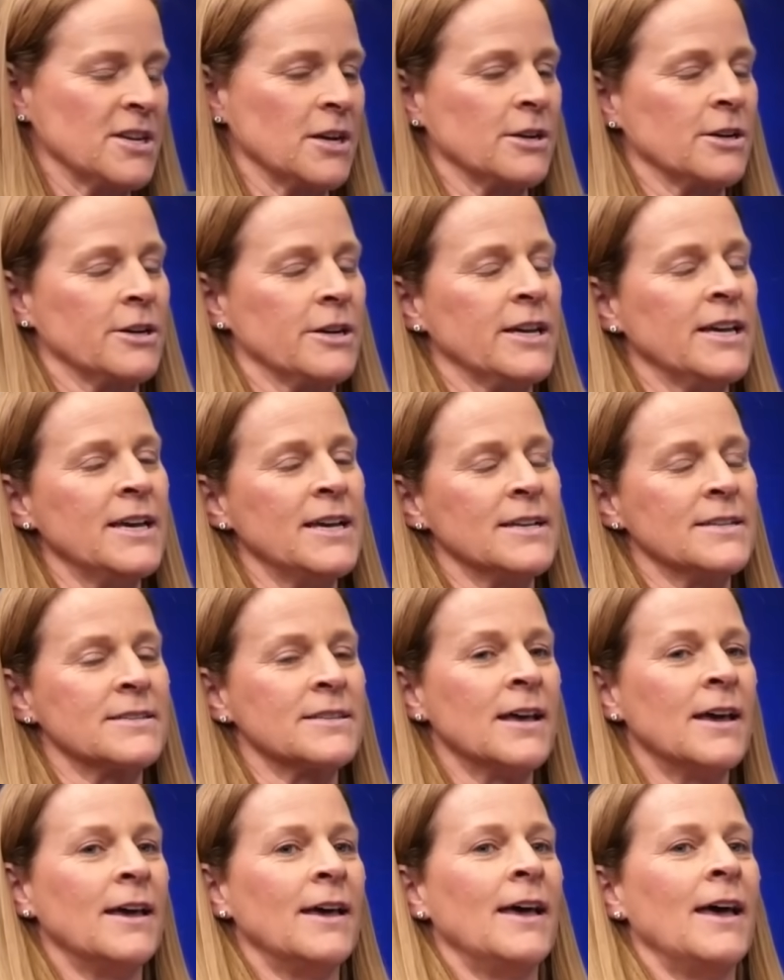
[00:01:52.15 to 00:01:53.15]
Soccer is.
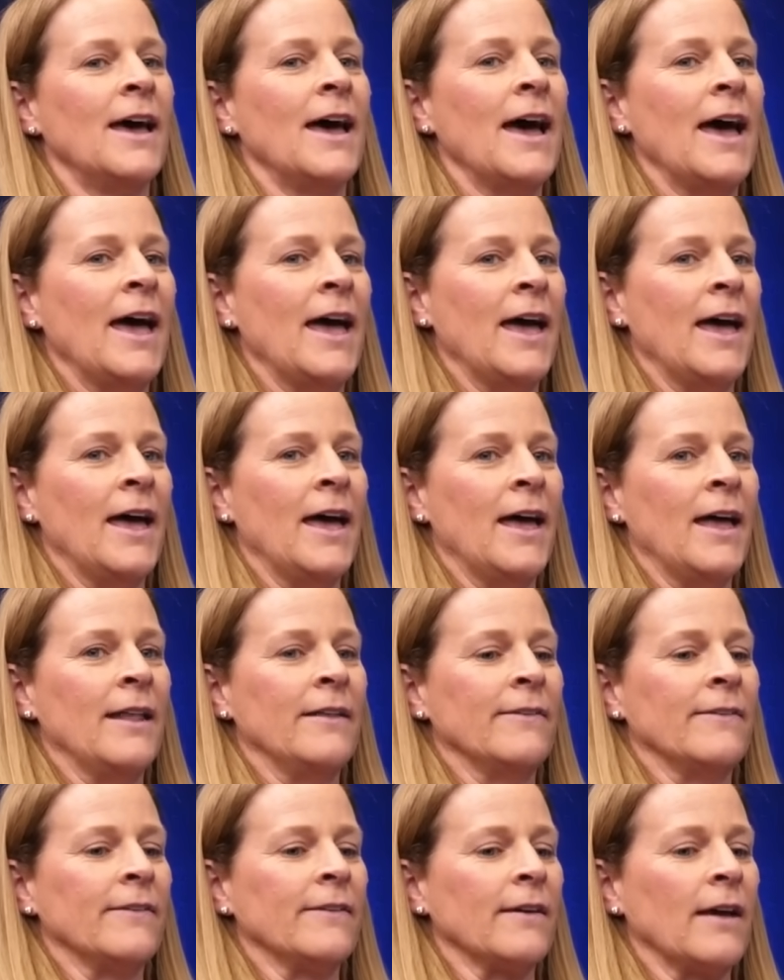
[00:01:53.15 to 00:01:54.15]

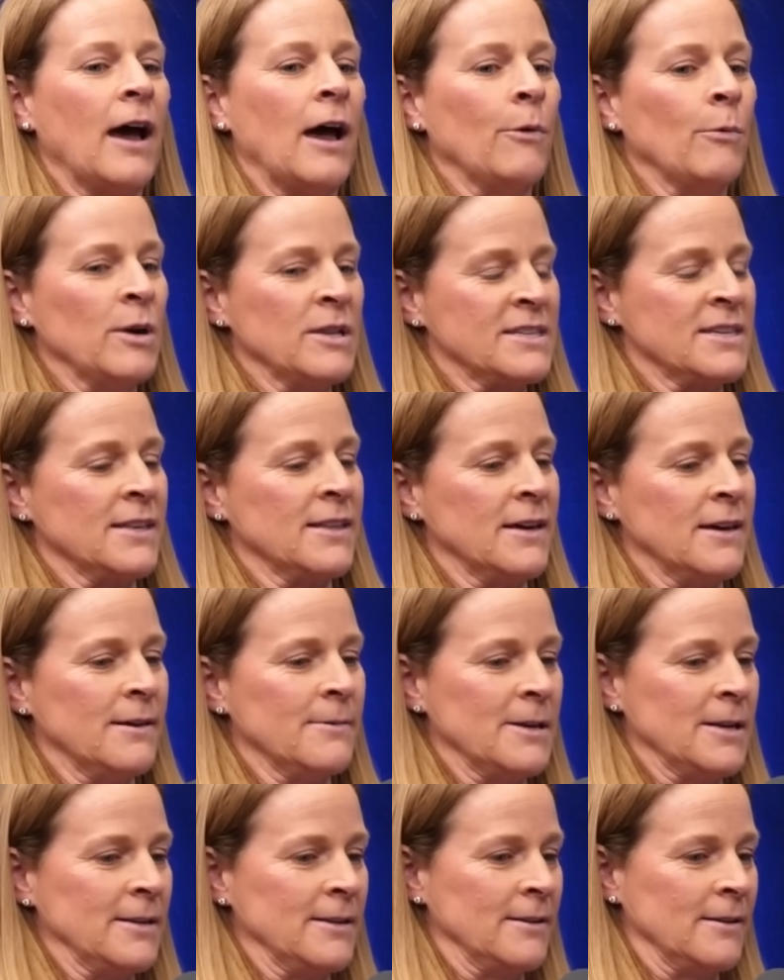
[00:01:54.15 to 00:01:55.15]
And I went to
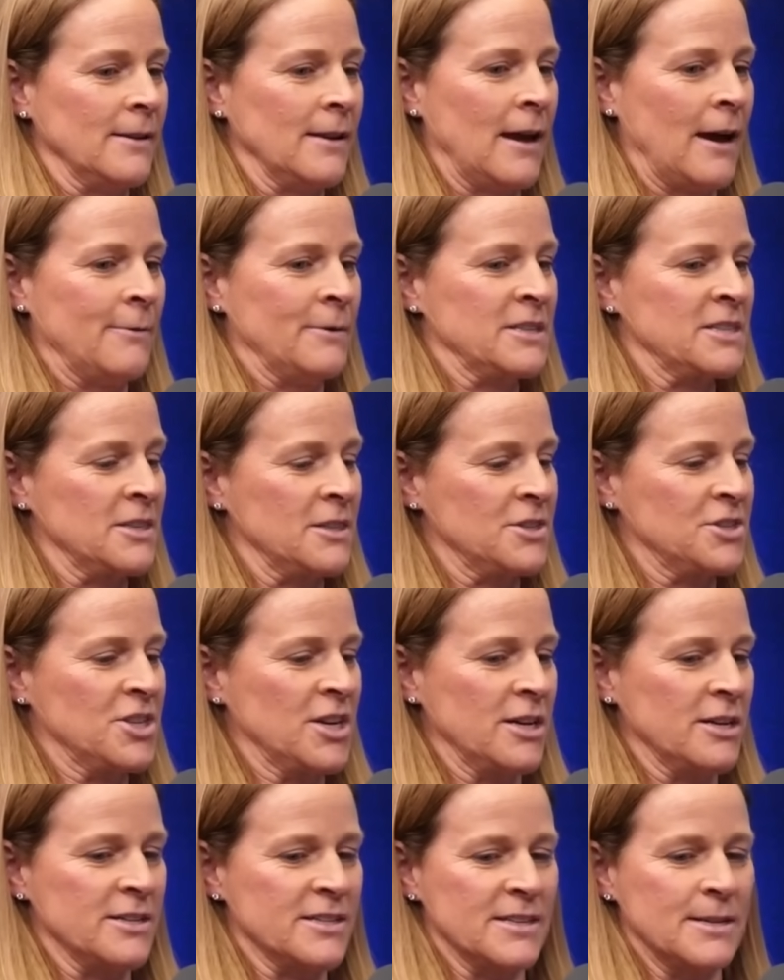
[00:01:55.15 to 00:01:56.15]
them and I went to the
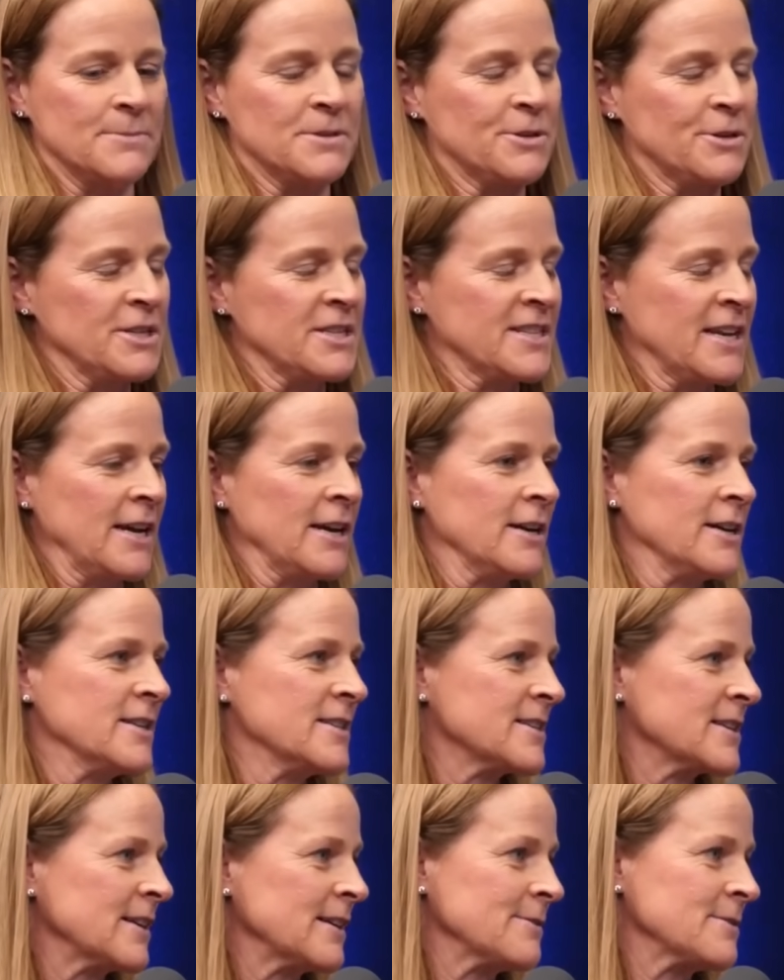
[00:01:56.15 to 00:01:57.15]
chair. His name's Chris
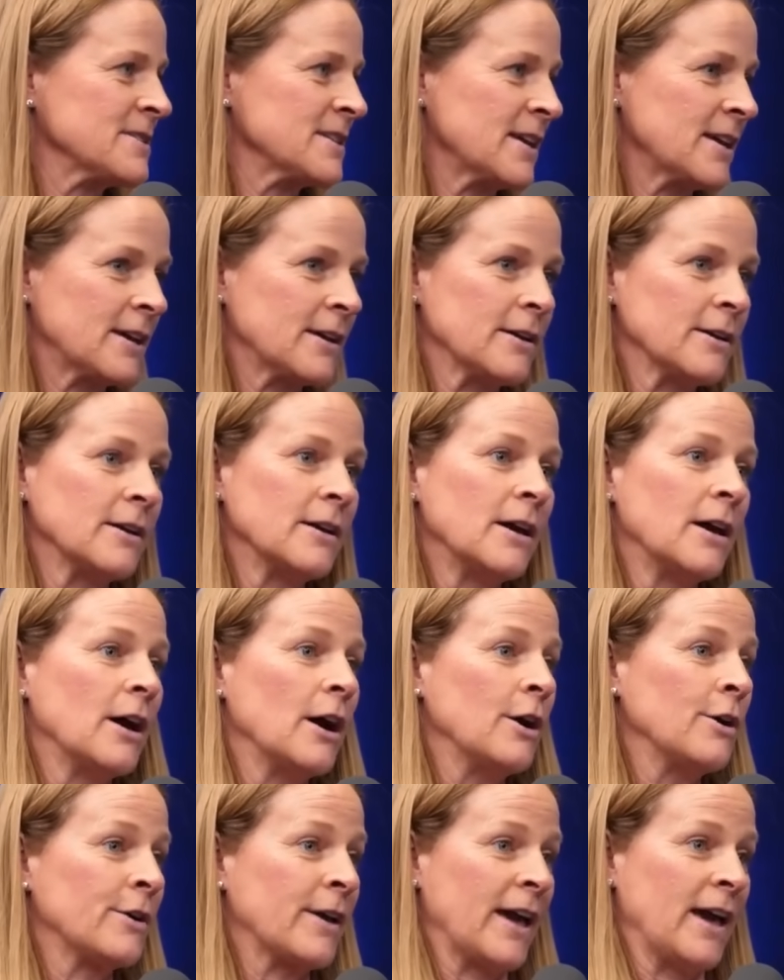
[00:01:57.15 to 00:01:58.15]
Aarons. And I was like,
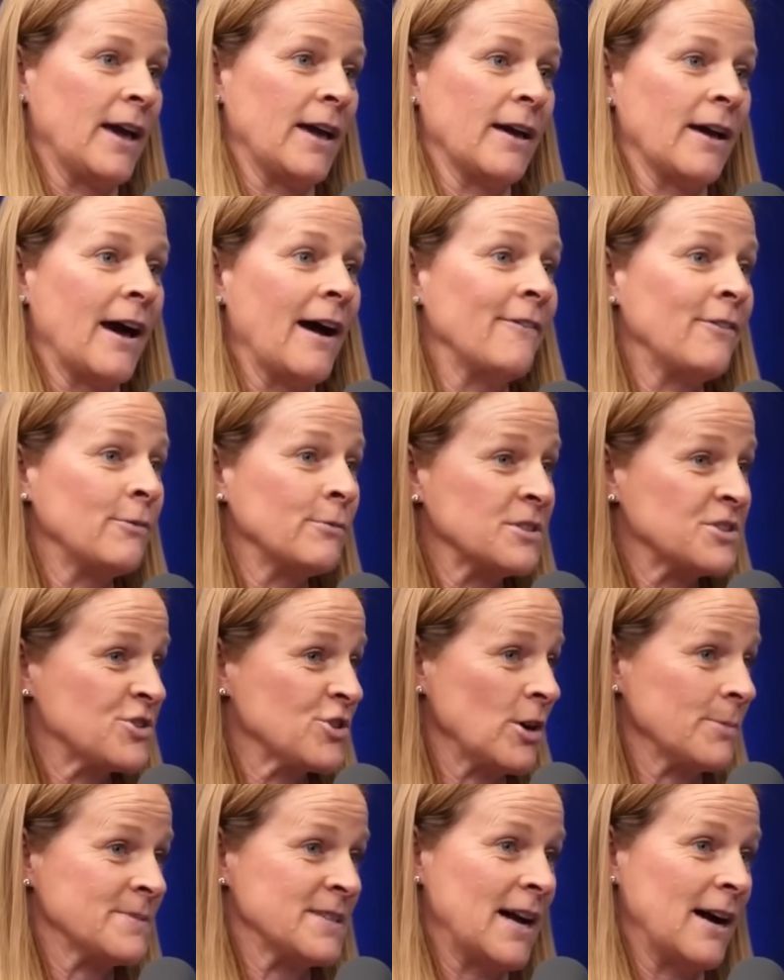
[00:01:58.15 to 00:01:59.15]
okay, everyone's
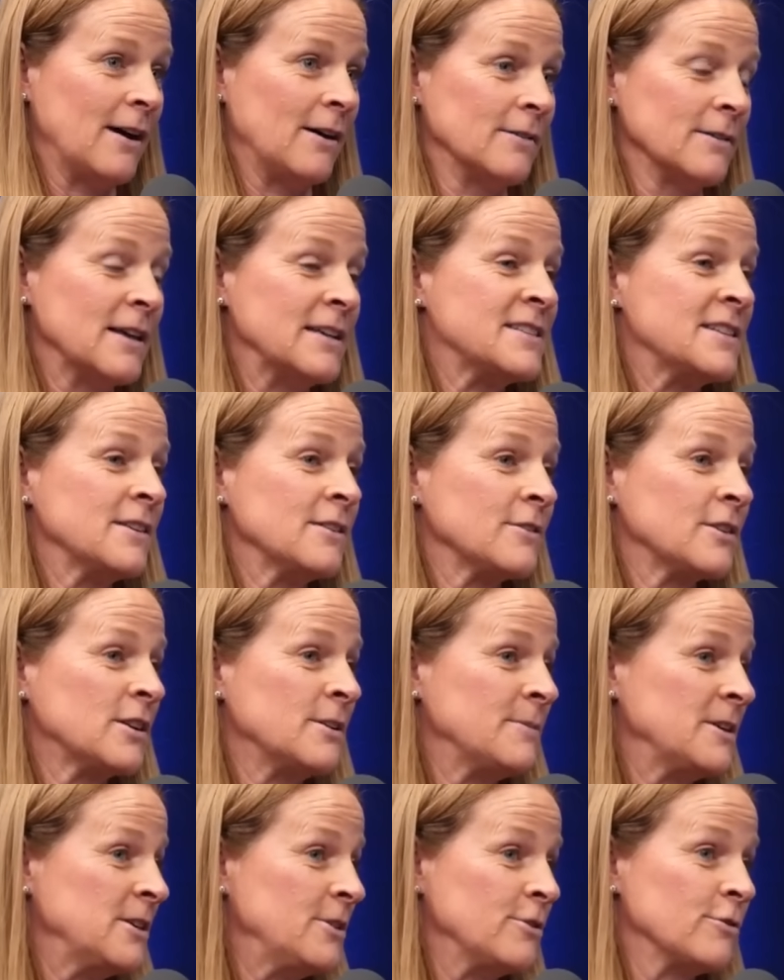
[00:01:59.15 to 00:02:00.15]
dropped out. It's either
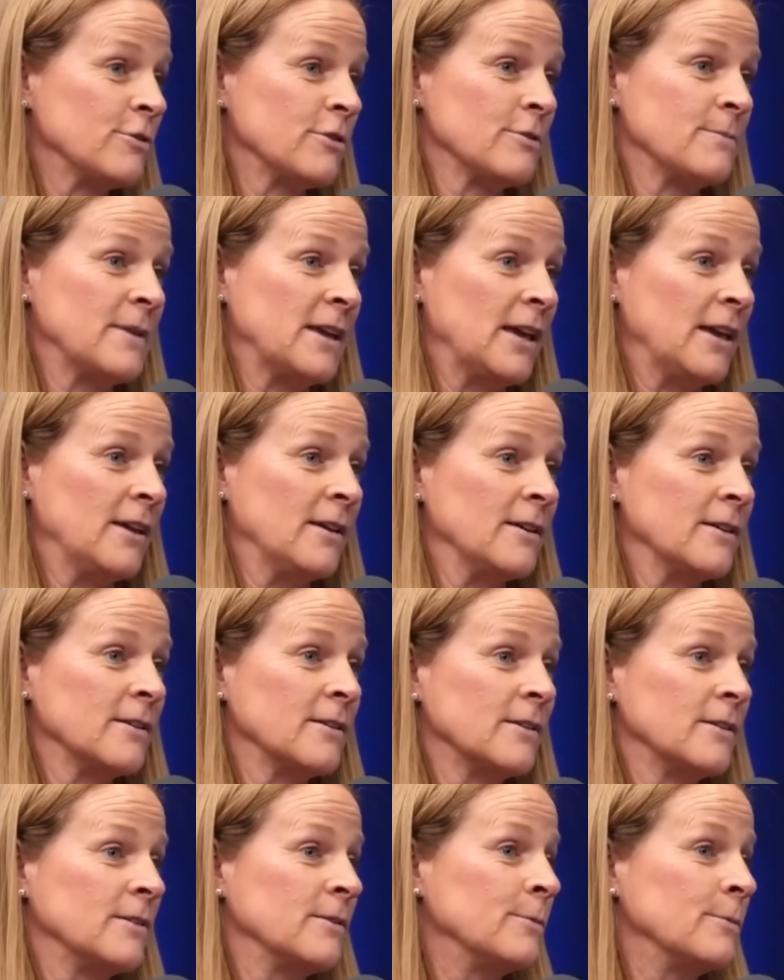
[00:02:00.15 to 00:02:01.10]
going to be you or me.